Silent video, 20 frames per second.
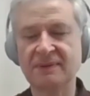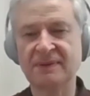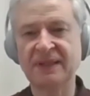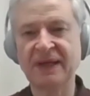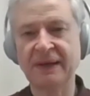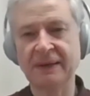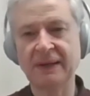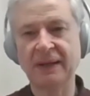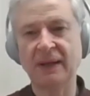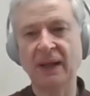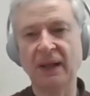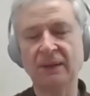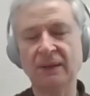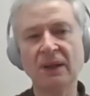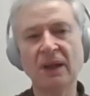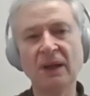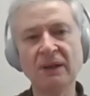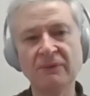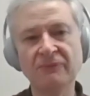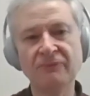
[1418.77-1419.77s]
that a
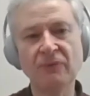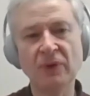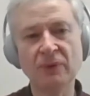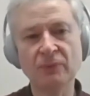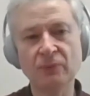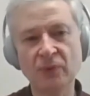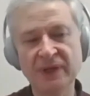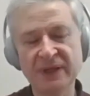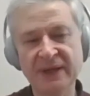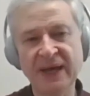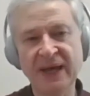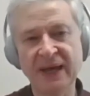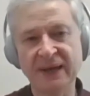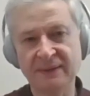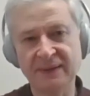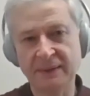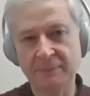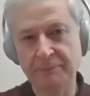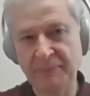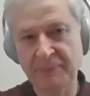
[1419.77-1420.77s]
lot of what we
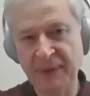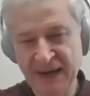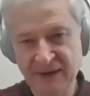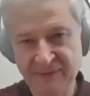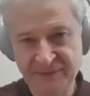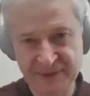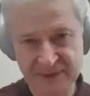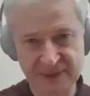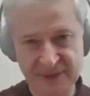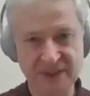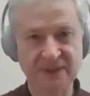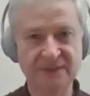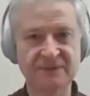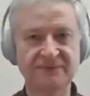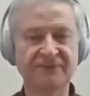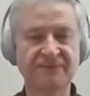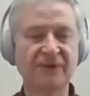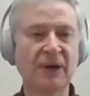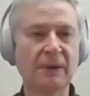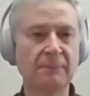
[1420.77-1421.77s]
get that benefits us
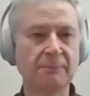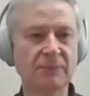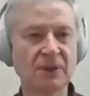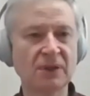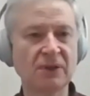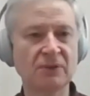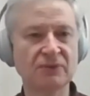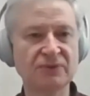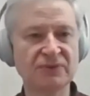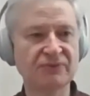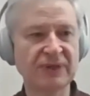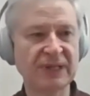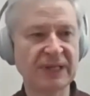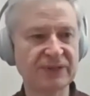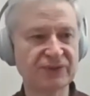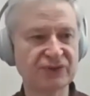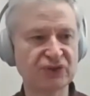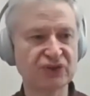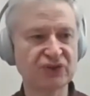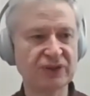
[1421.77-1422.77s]
from close
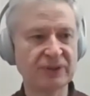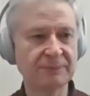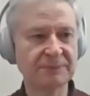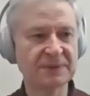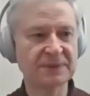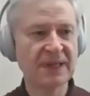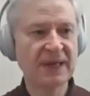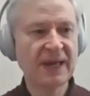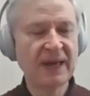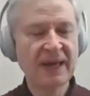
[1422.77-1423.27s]
relationships